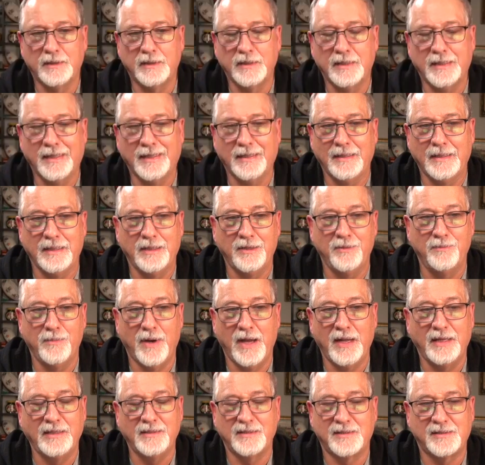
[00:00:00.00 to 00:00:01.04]
you
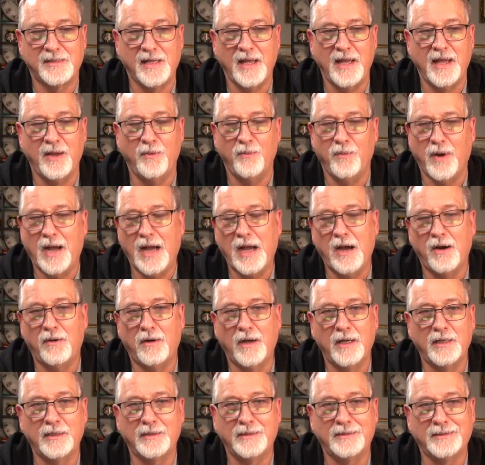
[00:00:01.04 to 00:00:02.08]
might say, wow,
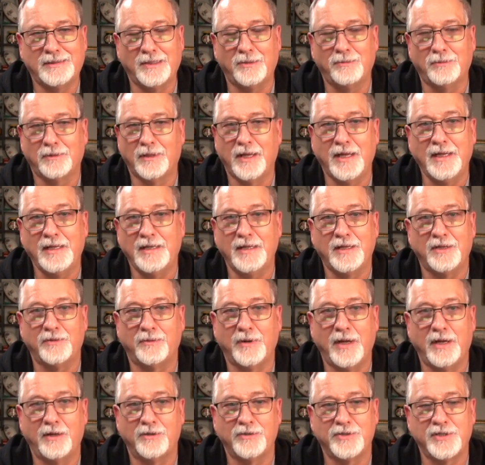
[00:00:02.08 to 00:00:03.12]
I don't like
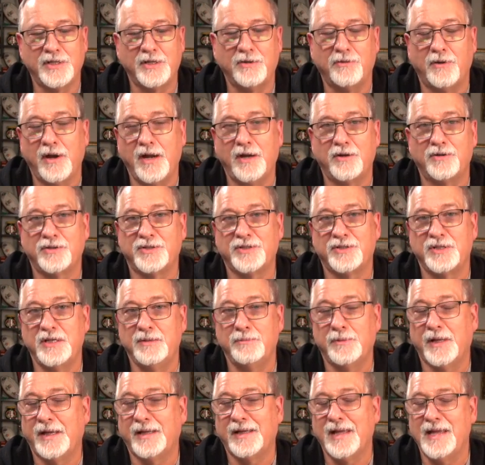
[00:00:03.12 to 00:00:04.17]
iterators. Iterators seem
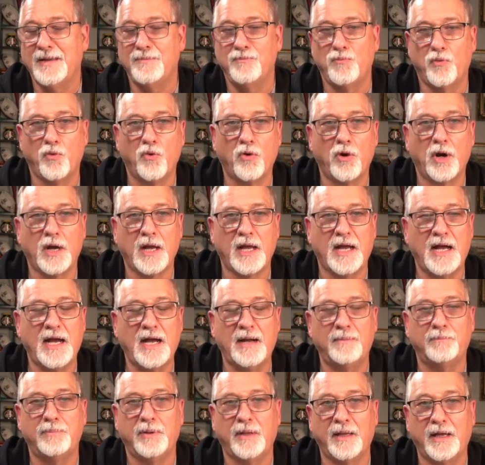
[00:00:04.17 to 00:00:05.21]
like a more
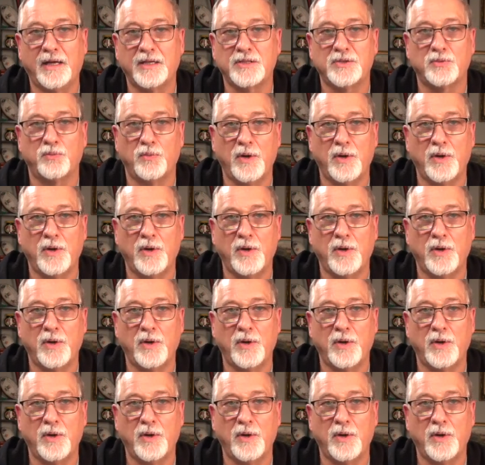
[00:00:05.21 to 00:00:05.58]
complex